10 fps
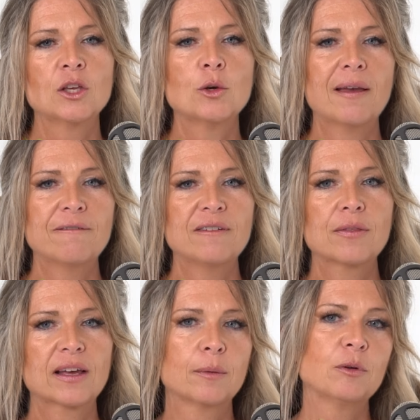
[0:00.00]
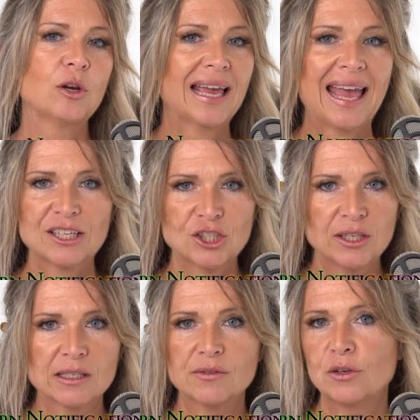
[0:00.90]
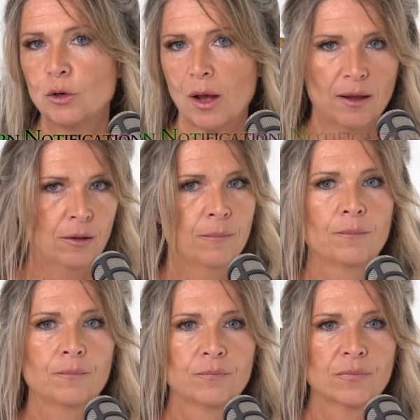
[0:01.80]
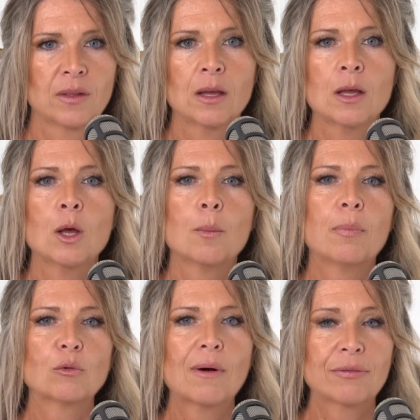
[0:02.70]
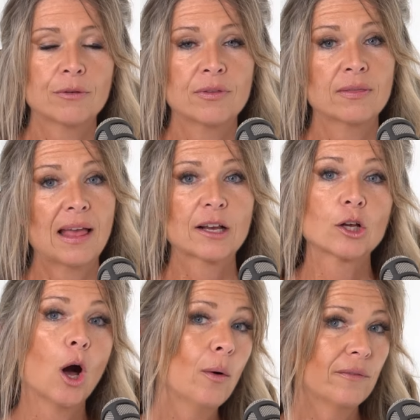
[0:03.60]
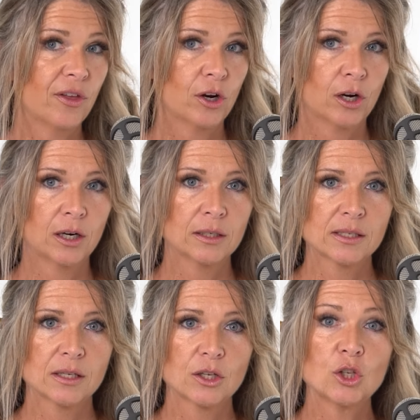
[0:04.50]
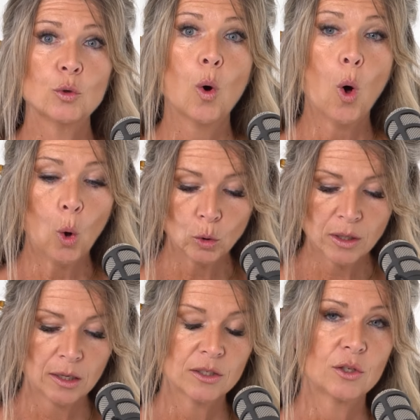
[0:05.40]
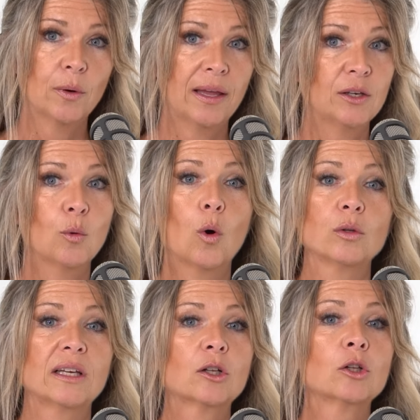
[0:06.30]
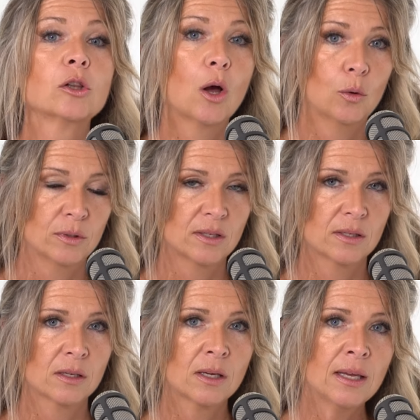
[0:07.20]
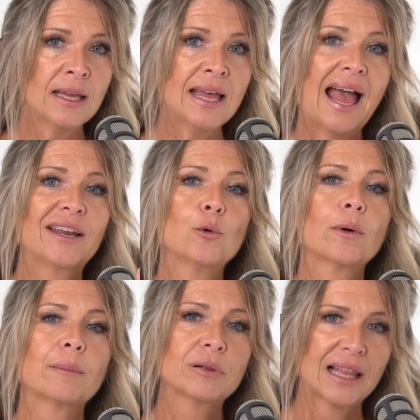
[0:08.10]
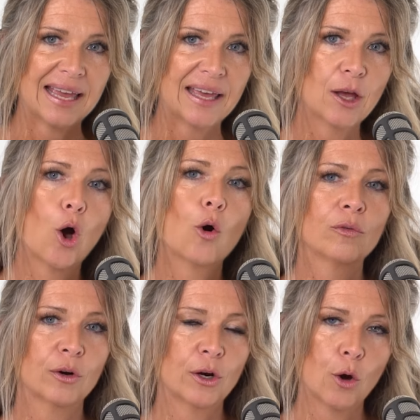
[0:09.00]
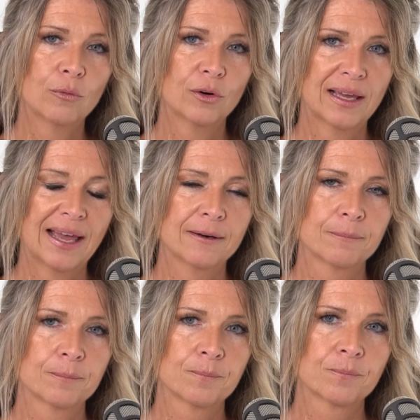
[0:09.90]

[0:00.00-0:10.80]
You may feel that communication is futile, but rather than let go of the hurt, you hold on to it and you hold it close and you replay it over and over again.